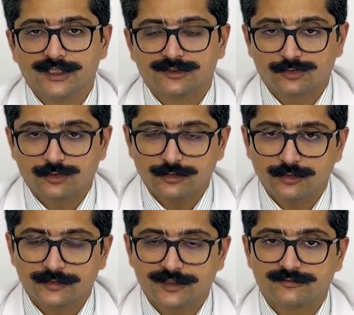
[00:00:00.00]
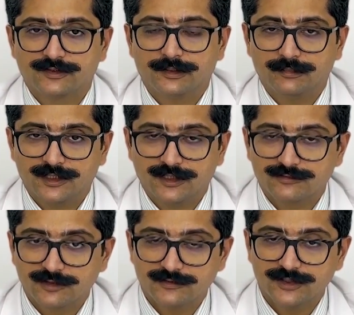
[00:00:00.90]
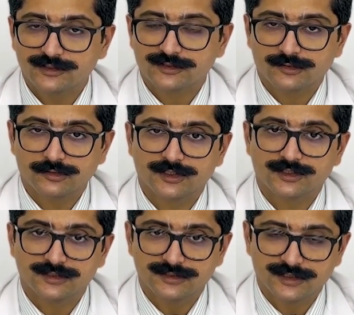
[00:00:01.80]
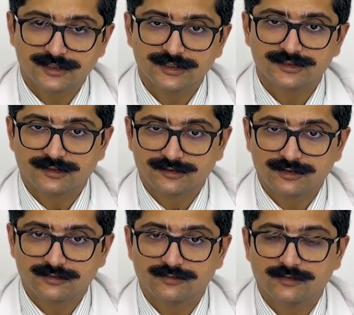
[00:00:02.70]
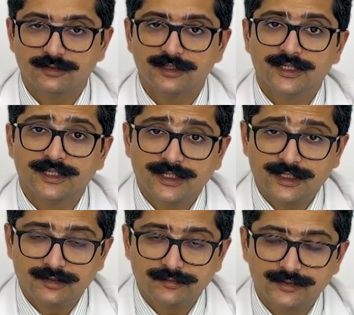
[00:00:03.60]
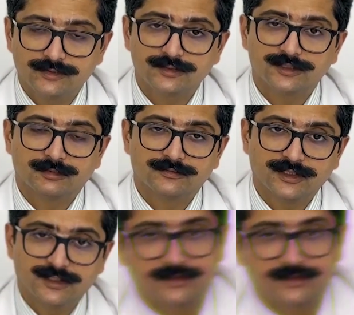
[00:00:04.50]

So non-operative treatment after first dislocation generally is reserved for individuals above the